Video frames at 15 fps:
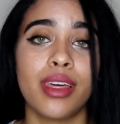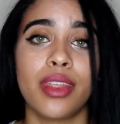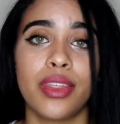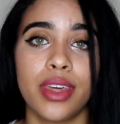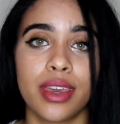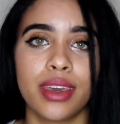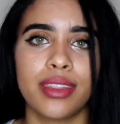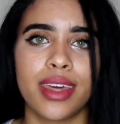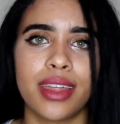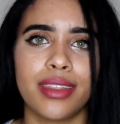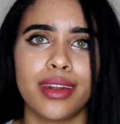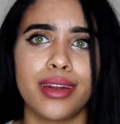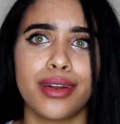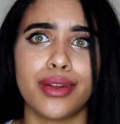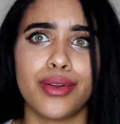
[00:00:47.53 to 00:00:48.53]
thinking that
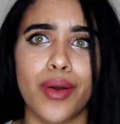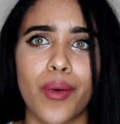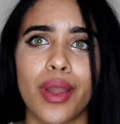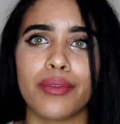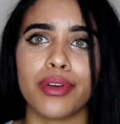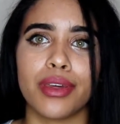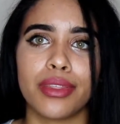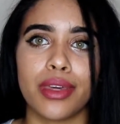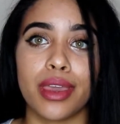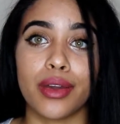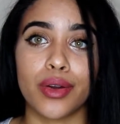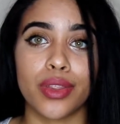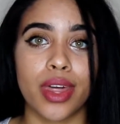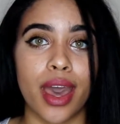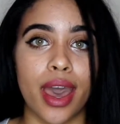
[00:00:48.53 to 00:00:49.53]
they need to know everything,
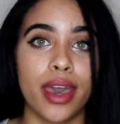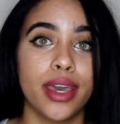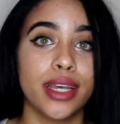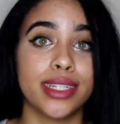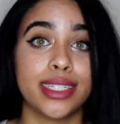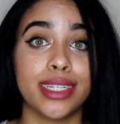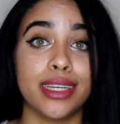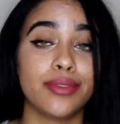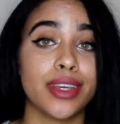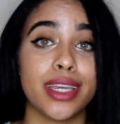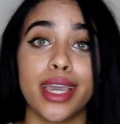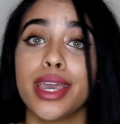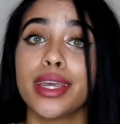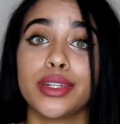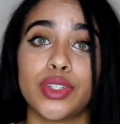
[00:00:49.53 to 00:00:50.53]
or that to even
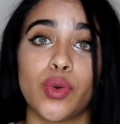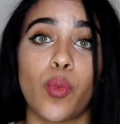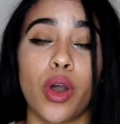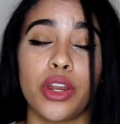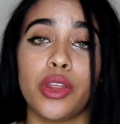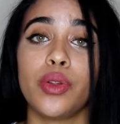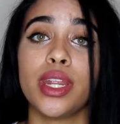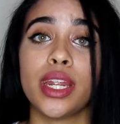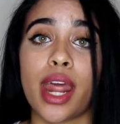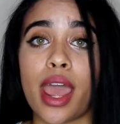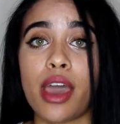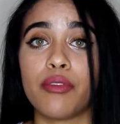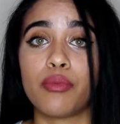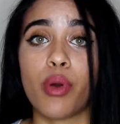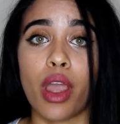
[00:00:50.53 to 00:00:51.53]
get into one you need to
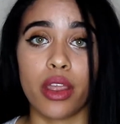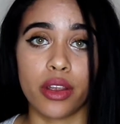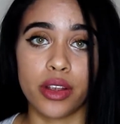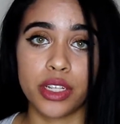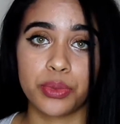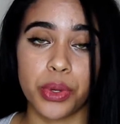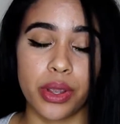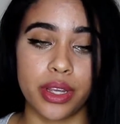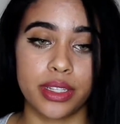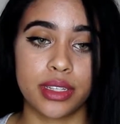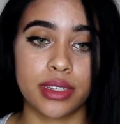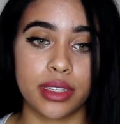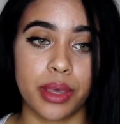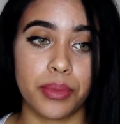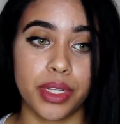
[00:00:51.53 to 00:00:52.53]
have prior experience,
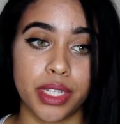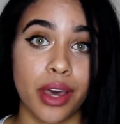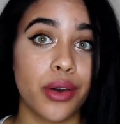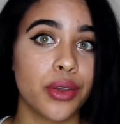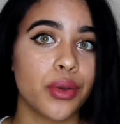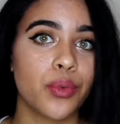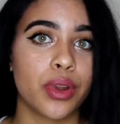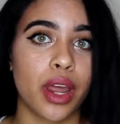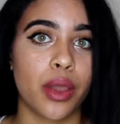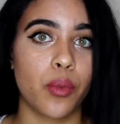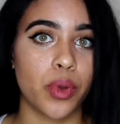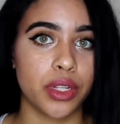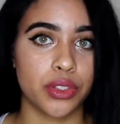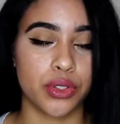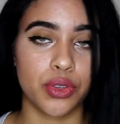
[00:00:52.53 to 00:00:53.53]
because let me tell you, when I
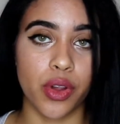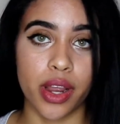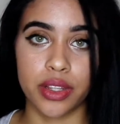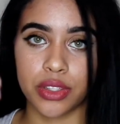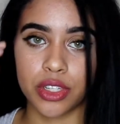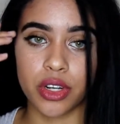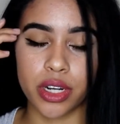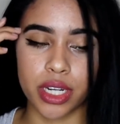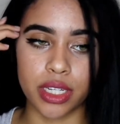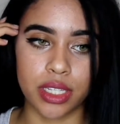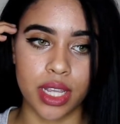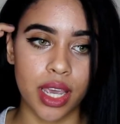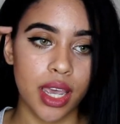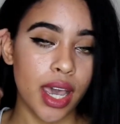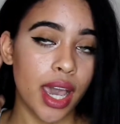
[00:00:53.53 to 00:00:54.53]
went to Grand
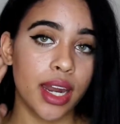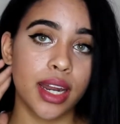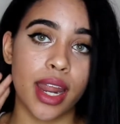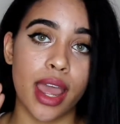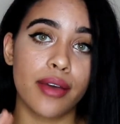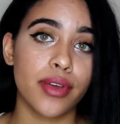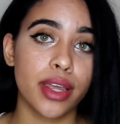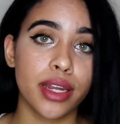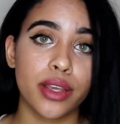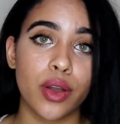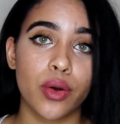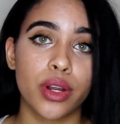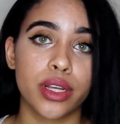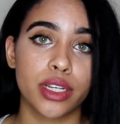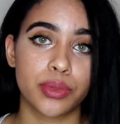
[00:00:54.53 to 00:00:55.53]
Circus, I didn't have any
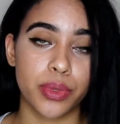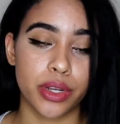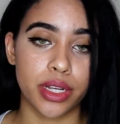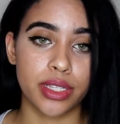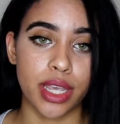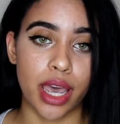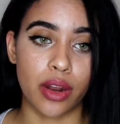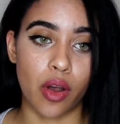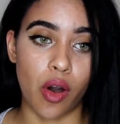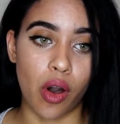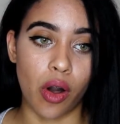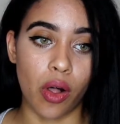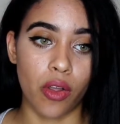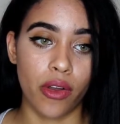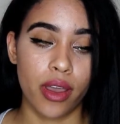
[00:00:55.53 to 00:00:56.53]
coding experience at
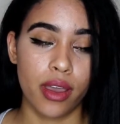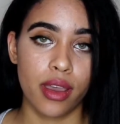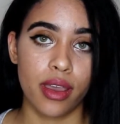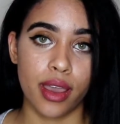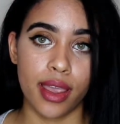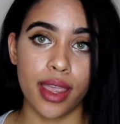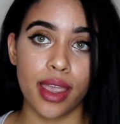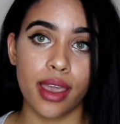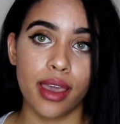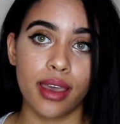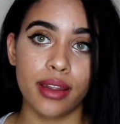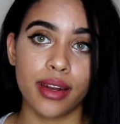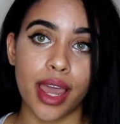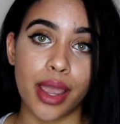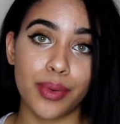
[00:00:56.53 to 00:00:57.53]
all,
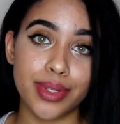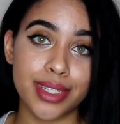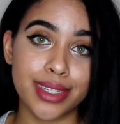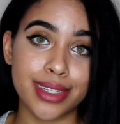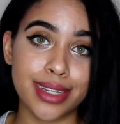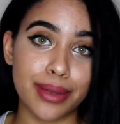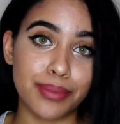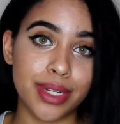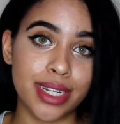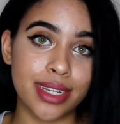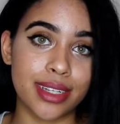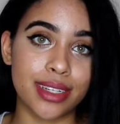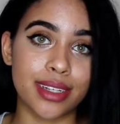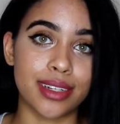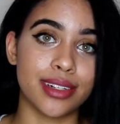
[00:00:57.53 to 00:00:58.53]
and I was
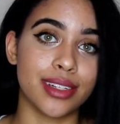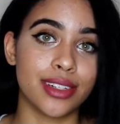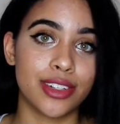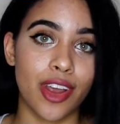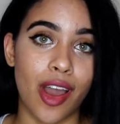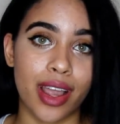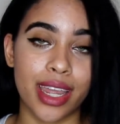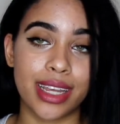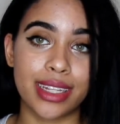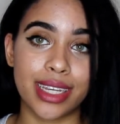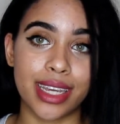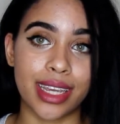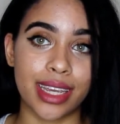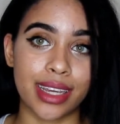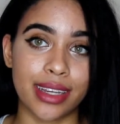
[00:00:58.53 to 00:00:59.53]
accepted,
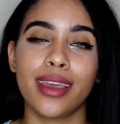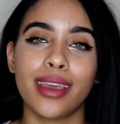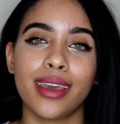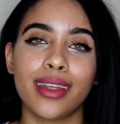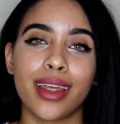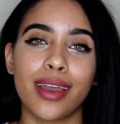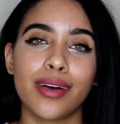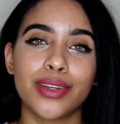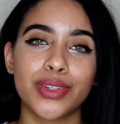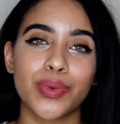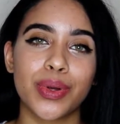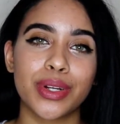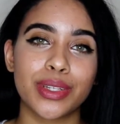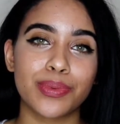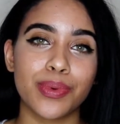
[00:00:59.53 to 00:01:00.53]
shockingly. And I also
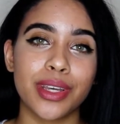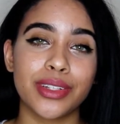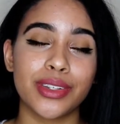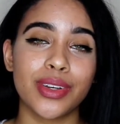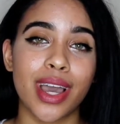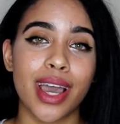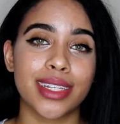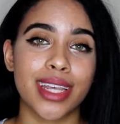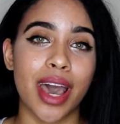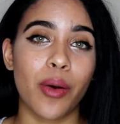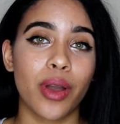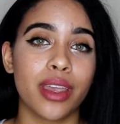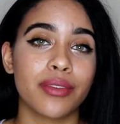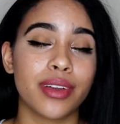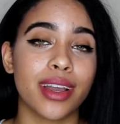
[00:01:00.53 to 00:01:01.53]
want to explain to you how
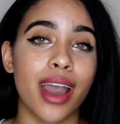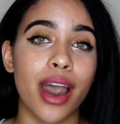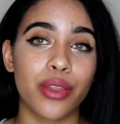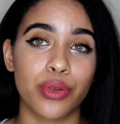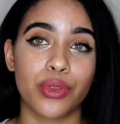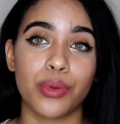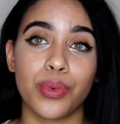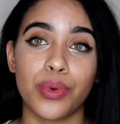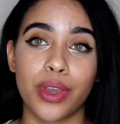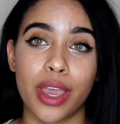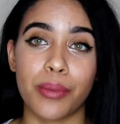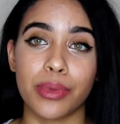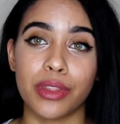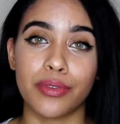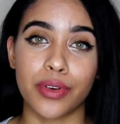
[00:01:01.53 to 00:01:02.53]
I even got through the
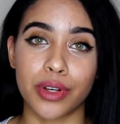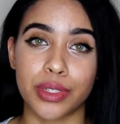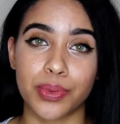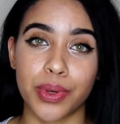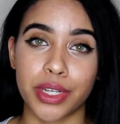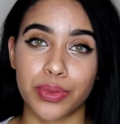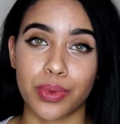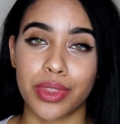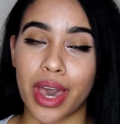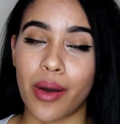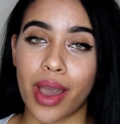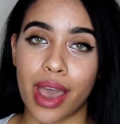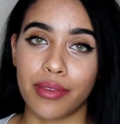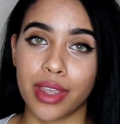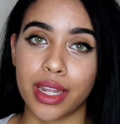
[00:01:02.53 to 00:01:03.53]
bootcamp in the first place
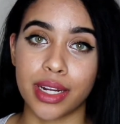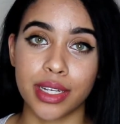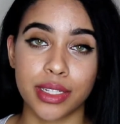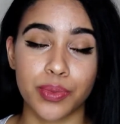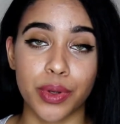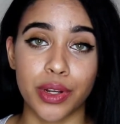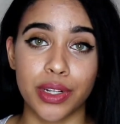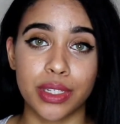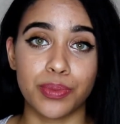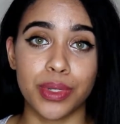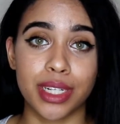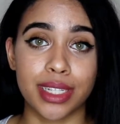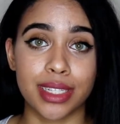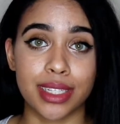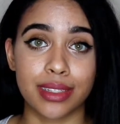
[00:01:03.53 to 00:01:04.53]
without having any experience,
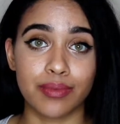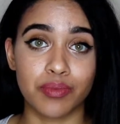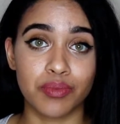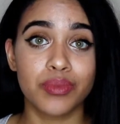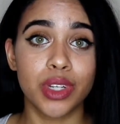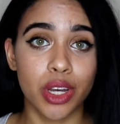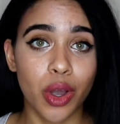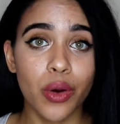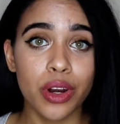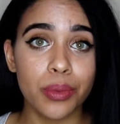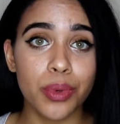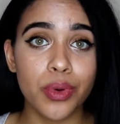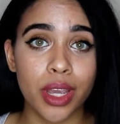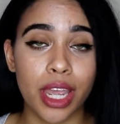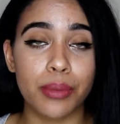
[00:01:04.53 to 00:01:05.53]
because a coding
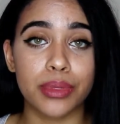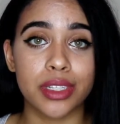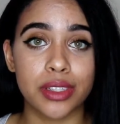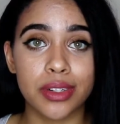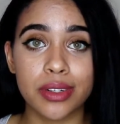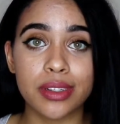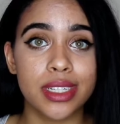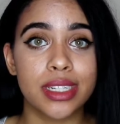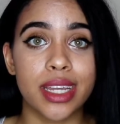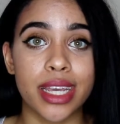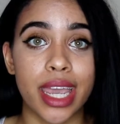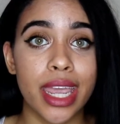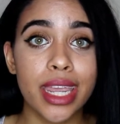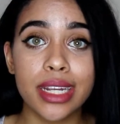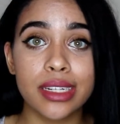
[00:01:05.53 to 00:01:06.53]
bootcamp is literally like
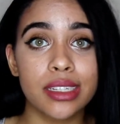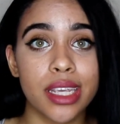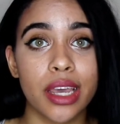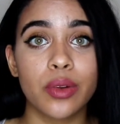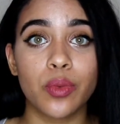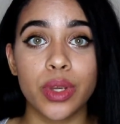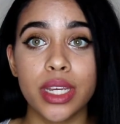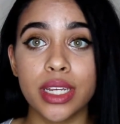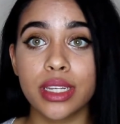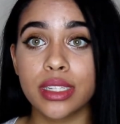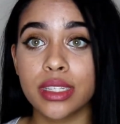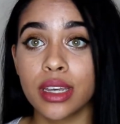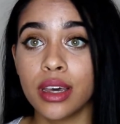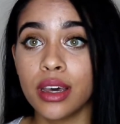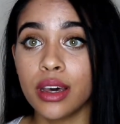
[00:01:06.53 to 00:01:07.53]
8 to 10
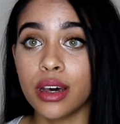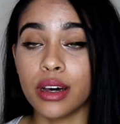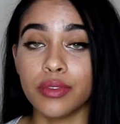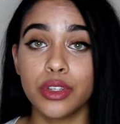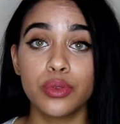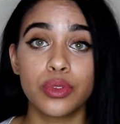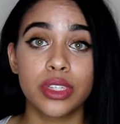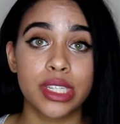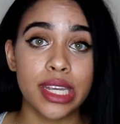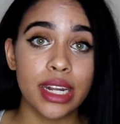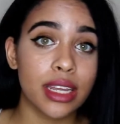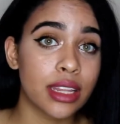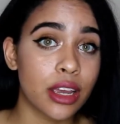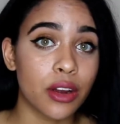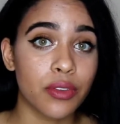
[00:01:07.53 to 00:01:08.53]
weeks of you
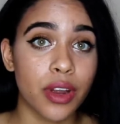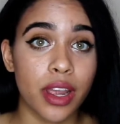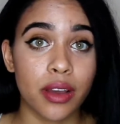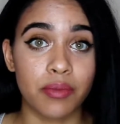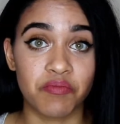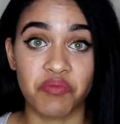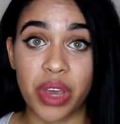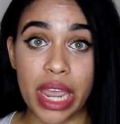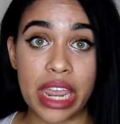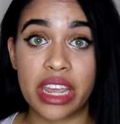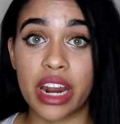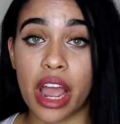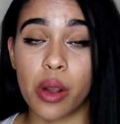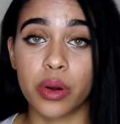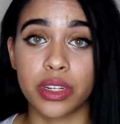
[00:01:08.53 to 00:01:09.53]
sitting there for
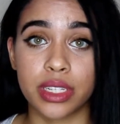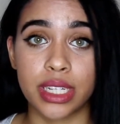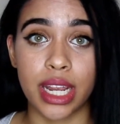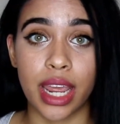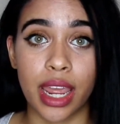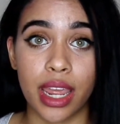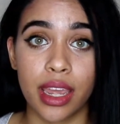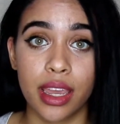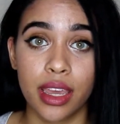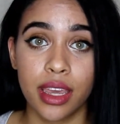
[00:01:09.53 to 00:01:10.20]
8 hours a day